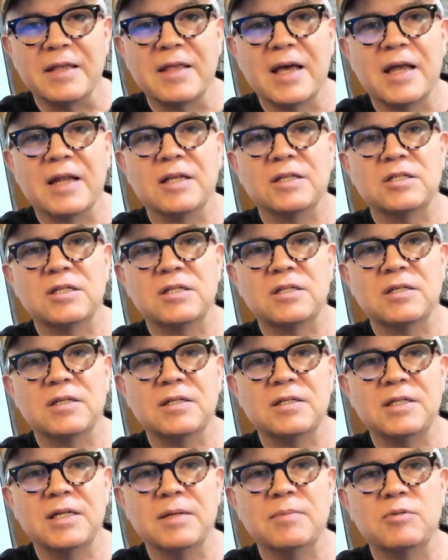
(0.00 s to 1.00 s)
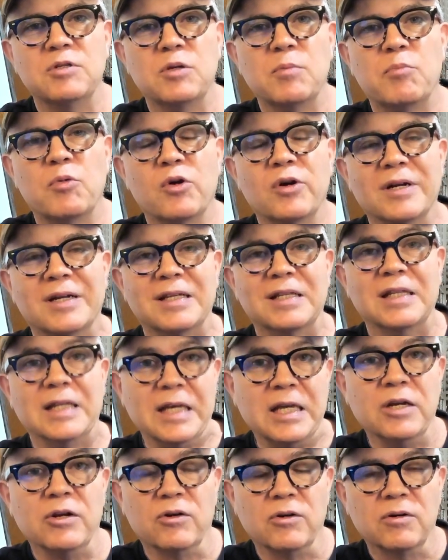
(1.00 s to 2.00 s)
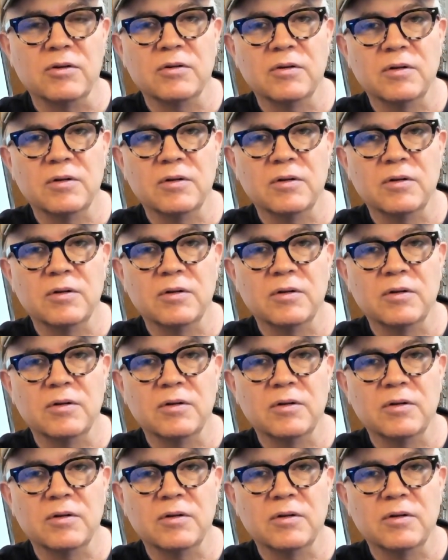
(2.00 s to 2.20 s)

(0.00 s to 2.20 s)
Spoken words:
that it just seems to burn cleaner.